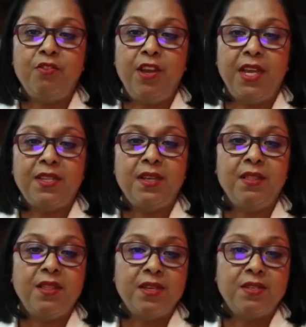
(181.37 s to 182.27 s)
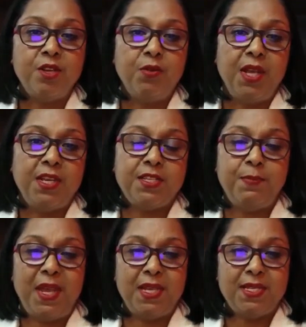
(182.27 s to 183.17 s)
creating this unique
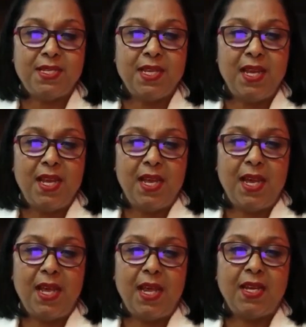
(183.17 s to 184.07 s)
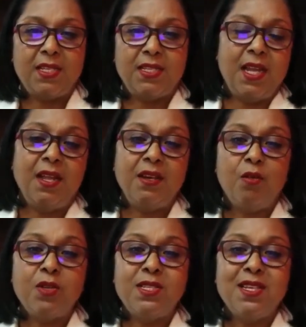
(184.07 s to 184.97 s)
space, and I extend
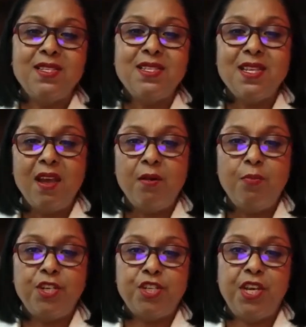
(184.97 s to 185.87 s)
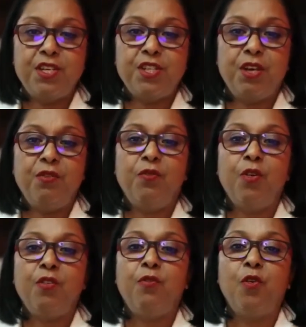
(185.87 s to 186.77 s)
our sincere appreciation for
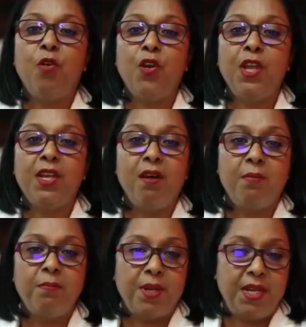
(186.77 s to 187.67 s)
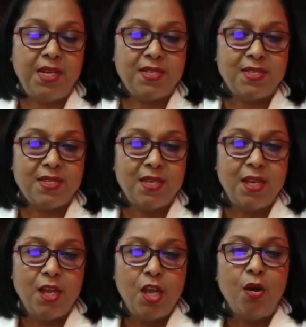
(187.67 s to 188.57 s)
the following companies.
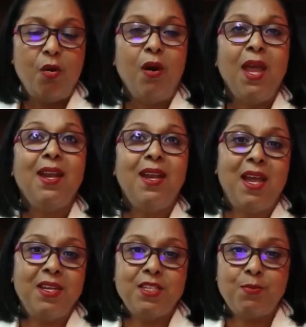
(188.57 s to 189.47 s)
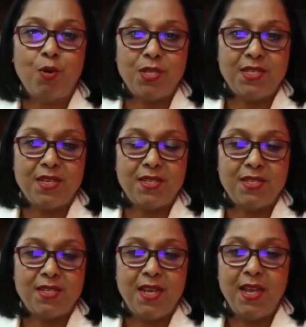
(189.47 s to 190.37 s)
Our headline
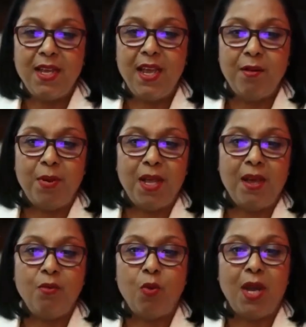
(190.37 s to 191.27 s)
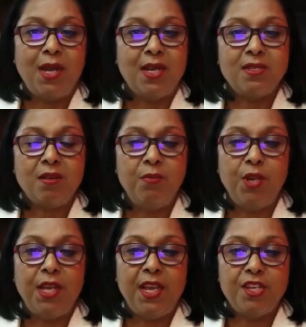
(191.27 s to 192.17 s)
sponsors, Cable and Wireless
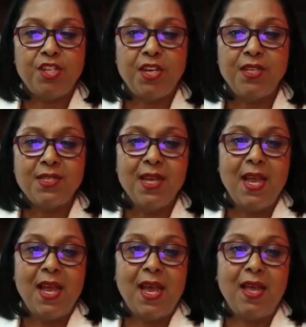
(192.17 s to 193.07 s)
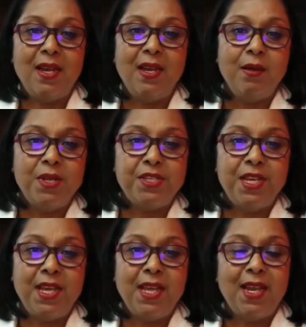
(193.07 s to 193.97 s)
Communications and
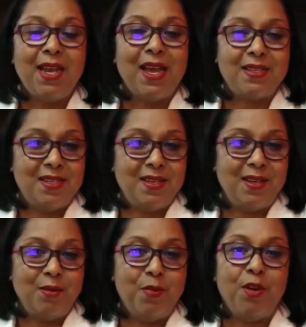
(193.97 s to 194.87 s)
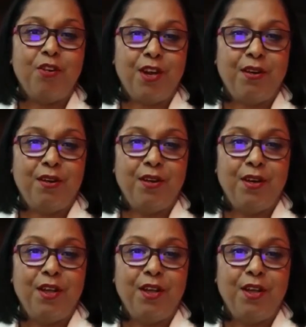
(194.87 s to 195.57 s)
Liberty Latin America.